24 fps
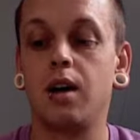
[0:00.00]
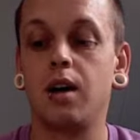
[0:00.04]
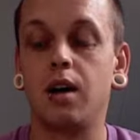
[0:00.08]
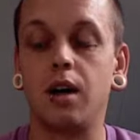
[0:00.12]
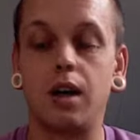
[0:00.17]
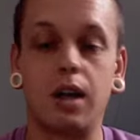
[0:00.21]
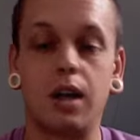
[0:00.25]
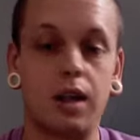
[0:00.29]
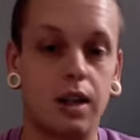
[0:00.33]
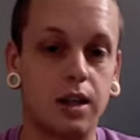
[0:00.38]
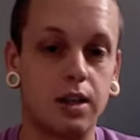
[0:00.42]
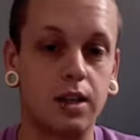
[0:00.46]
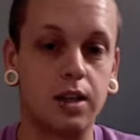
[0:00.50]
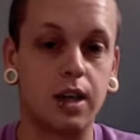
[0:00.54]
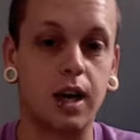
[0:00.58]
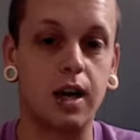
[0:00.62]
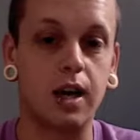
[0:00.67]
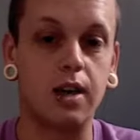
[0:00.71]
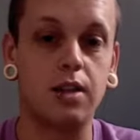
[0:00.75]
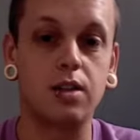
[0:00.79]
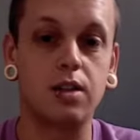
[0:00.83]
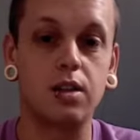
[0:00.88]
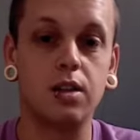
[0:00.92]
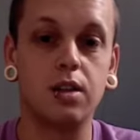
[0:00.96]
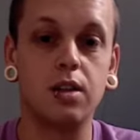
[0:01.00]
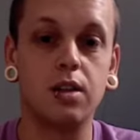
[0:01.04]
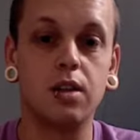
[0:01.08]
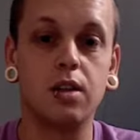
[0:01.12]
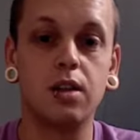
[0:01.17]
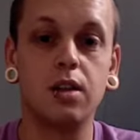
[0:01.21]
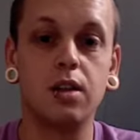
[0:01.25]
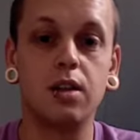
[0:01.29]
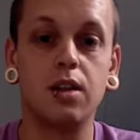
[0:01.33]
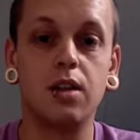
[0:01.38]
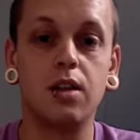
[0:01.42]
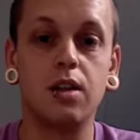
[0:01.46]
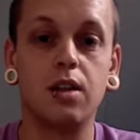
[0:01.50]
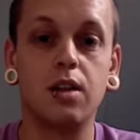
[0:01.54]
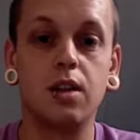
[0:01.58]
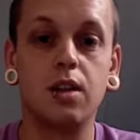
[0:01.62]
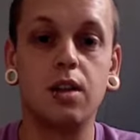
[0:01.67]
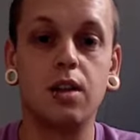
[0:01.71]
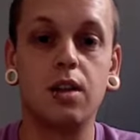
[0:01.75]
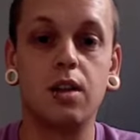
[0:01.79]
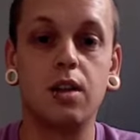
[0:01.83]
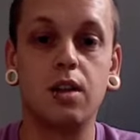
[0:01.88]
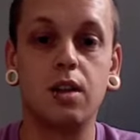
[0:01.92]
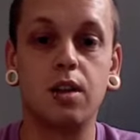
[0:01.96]
in this case,
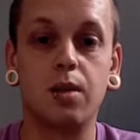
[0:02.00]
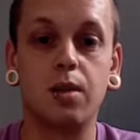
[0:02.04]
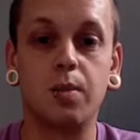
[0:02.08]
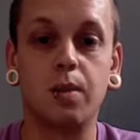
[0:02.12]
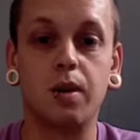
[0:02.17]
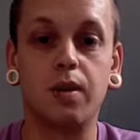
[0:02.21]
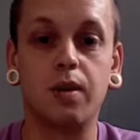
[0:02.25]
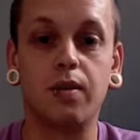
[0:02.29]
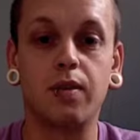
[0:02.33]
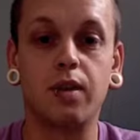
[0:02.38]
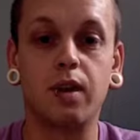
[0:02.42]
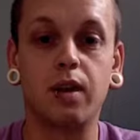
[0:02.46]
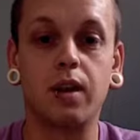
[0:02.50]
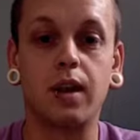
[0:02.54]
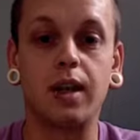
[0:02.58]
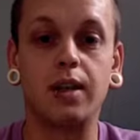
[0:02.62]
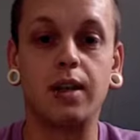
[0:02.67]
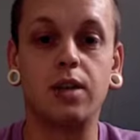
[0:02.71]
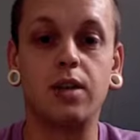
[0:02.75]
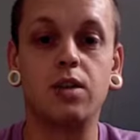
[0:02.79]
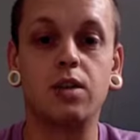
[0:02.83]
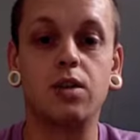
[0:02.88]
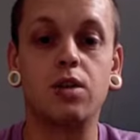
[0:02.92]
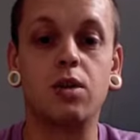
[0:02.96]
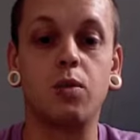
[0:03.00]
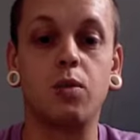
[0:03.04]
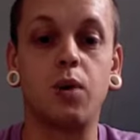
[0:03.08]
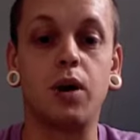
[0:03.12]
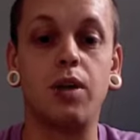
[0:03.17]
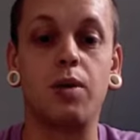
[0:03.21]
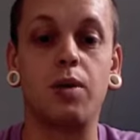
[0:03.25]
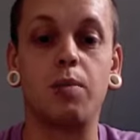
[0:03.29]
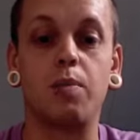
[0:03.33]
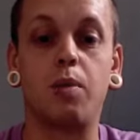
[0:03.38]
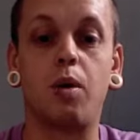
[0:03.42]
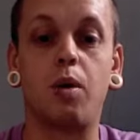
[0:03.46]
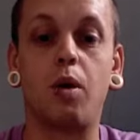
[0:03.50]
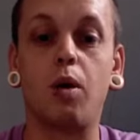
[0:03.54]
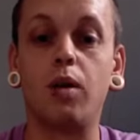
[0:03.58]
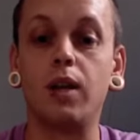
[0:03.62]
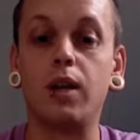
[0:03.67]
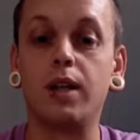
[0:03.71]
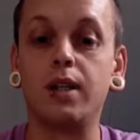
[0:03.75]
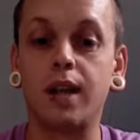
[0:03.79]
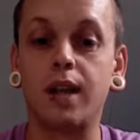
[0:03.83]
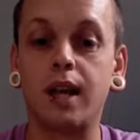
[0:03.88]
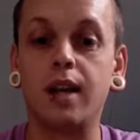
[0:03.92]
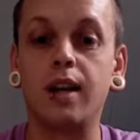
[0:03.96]
the book of Galatians the way that Paul
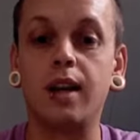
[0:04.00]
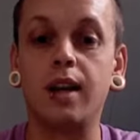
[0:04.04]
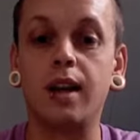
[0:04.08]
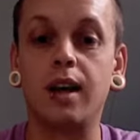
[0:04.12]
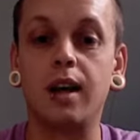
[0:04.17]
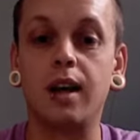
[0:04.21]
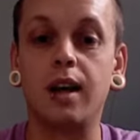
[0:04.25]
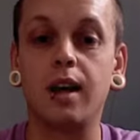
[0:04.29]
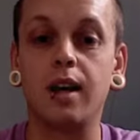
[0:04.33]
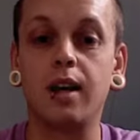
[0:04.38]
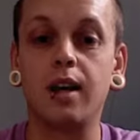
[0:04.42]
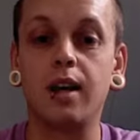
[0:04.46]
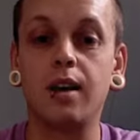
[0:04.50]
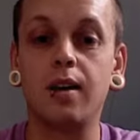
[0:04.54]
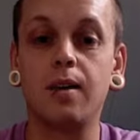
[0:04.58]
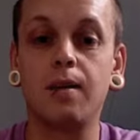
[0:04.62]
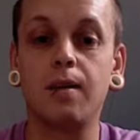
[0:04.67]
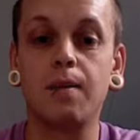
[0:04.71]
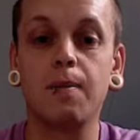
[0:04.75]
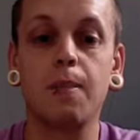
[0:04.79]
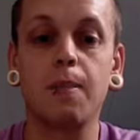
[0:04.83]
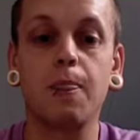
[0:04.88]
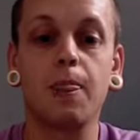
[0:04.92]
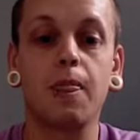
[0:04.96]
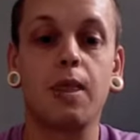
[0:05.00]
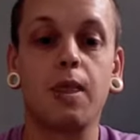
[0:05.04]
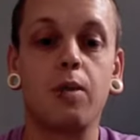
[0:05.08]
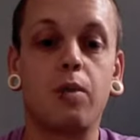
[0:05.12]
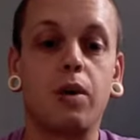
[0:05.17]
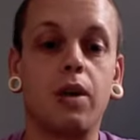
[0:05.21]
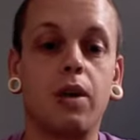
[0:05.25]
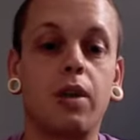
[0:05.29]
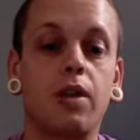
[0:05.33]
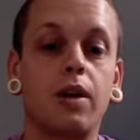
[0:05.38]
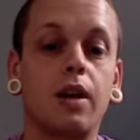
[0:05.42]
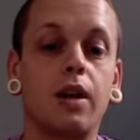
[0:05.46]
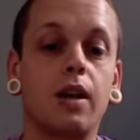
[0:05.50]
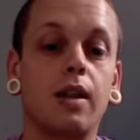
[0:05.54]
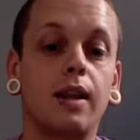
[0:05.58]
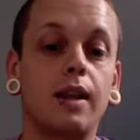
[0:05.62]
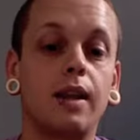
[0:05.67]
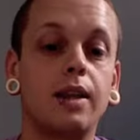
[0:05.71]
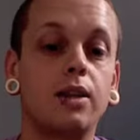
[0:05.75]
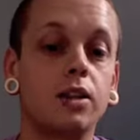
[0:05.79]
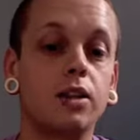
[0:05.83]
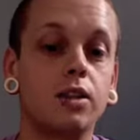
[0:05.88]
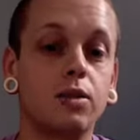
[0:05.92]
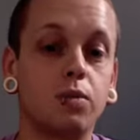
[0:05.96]
intended it, the way that the
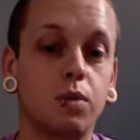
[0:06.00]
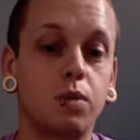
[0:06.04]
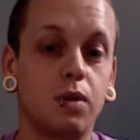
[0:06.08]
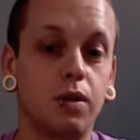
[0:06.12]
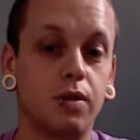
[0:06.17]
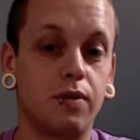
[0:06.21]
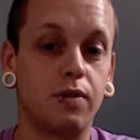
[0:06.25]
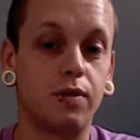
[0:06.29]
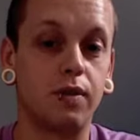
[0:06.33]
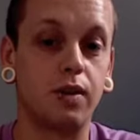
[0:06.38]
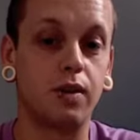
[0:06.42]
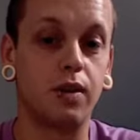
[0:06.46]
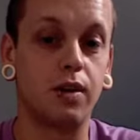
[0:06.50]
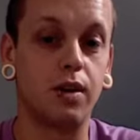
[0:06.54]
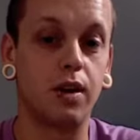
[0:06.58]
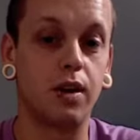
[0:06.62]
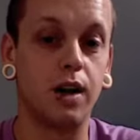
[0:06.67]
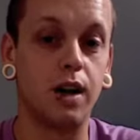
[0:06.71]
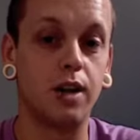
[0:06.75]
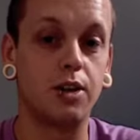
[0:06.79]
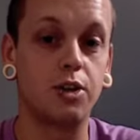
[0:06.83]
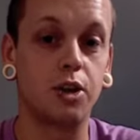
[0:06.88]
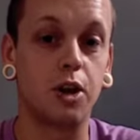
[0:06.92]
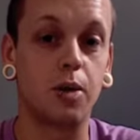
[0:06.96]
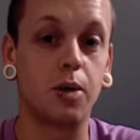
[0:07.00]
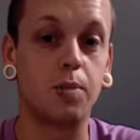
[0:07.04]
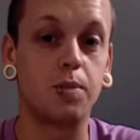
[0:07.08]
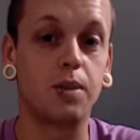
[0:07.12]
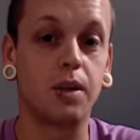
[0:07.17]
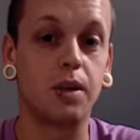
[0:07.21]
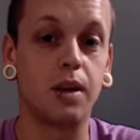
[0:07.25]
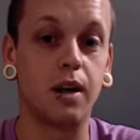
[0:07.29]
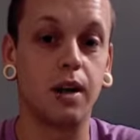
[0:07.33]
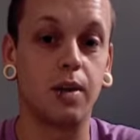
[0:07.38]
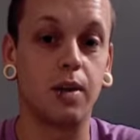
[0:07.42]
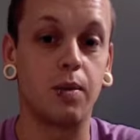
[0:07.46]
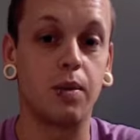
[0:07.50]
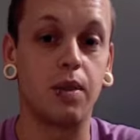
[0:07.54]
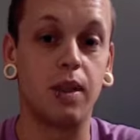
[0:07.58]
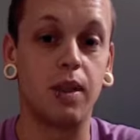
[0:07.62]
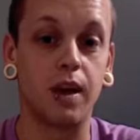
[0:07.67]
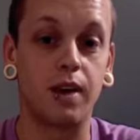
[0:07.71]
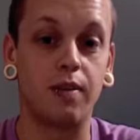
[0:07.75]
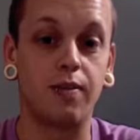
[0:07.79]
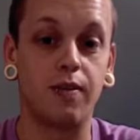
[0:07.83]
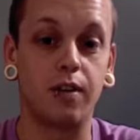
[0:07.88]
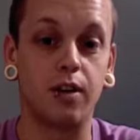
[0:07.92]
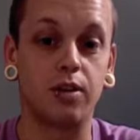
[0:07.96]
Galatians would have interpreted it when
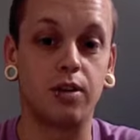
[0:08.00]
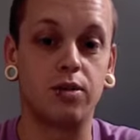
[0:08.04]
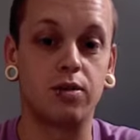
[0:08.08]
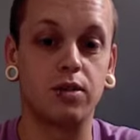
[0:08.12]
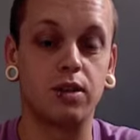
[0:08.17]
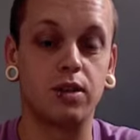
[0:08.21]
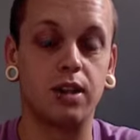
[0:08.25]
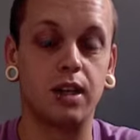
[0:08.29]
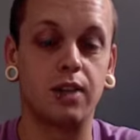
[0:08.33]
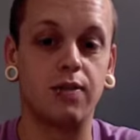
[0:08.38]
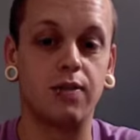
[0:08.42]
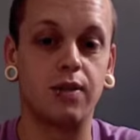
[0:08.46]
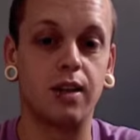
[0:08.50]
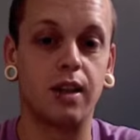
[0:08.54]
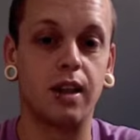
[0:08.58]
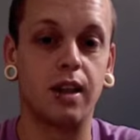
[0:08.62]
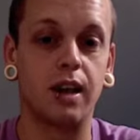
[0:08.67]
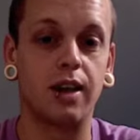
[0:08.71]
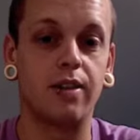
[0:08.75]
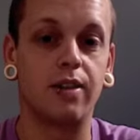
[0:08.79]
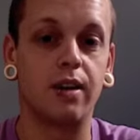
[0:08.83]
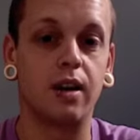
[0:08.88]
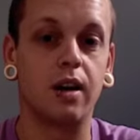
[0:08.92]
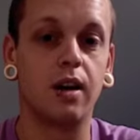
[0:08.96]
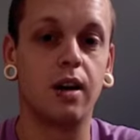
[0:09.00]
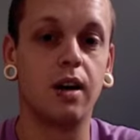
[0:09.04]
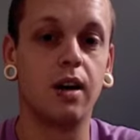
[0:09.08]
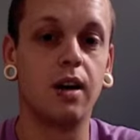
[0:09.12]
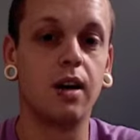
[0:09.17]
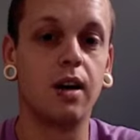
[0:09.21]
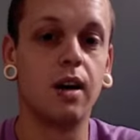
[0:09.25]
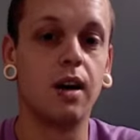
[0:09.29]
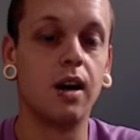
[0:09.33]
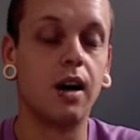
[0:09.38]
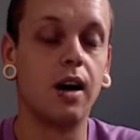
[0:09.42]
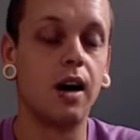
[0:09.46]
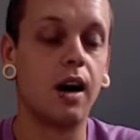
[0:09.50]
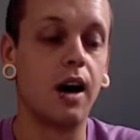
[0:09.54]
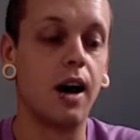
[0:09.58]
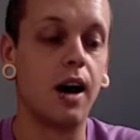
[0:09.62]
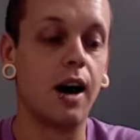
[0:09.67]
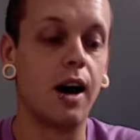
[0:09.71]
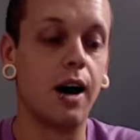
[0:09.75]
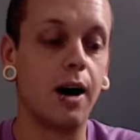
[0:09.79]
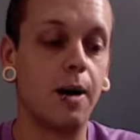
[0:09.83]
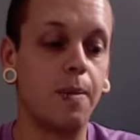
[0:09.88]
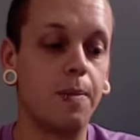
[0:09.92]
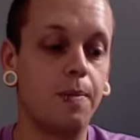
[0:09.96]
they first received the letter.
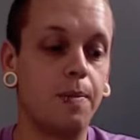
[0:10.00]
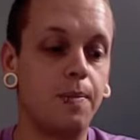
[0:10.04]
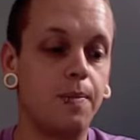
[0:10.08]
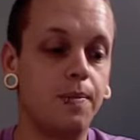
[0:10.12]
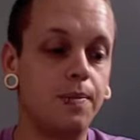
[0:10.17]
And